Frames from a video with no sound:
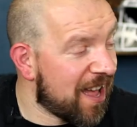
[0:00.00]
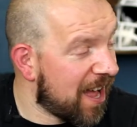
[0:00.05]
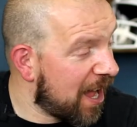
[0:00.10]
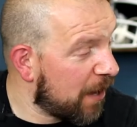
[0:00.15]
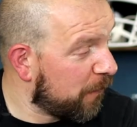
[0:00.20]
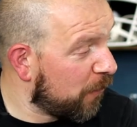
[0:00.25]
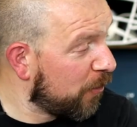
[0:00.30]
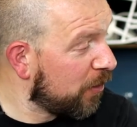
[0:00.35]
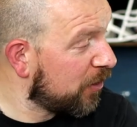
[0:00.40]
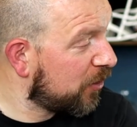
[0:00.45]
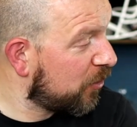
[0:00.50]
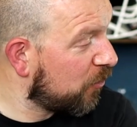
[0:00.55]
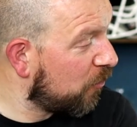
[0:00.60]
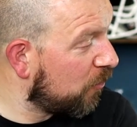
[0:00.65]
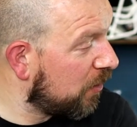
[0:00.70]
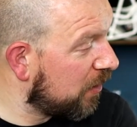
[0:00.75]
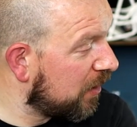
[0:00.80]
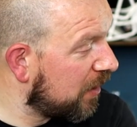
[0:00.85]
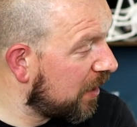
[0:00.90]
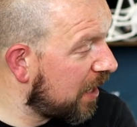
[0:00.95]
I've
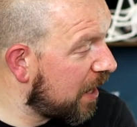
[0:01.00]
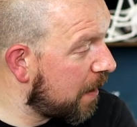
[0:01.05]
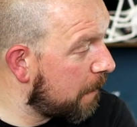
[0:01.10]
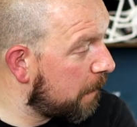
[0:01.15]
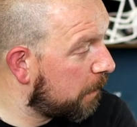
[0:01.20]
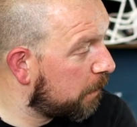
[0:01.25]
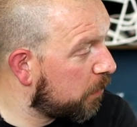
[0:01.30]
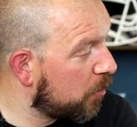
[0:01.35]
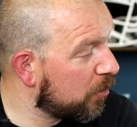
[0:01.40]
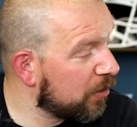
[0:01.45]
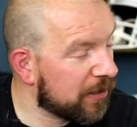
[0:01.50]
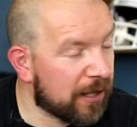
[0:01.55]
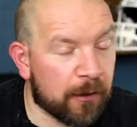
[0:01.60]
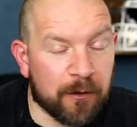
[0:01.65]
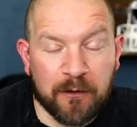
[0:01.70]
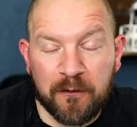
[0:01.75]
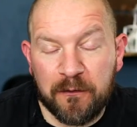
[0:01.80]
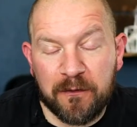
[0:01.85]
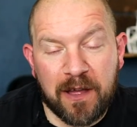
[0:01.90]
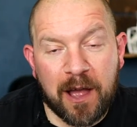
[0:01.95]
also um, pulled out
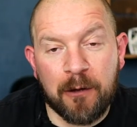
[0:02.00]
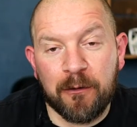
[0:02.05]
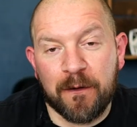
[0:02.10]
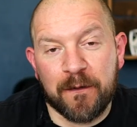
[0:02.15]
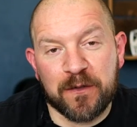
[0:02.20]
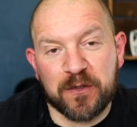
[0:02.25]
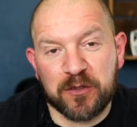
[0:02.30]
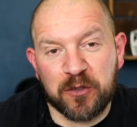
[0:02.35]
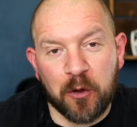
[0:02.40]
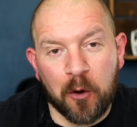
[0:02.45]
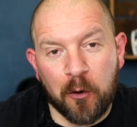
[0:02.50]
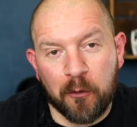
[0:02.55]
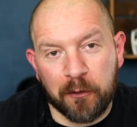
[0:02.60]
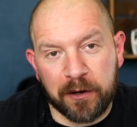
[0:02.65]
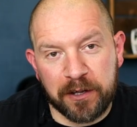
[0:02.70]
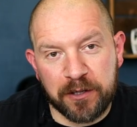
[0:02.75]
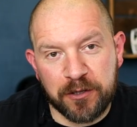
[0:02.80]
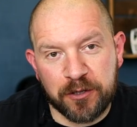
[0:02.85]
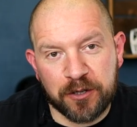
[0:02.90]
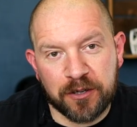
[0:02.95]
of out of
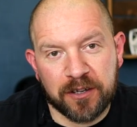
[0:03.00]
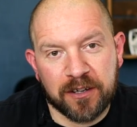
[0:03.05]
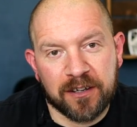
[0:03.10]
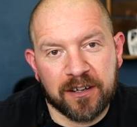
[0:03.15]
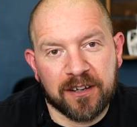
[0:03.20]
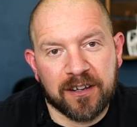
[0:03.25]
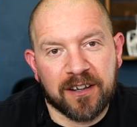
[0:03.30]
storage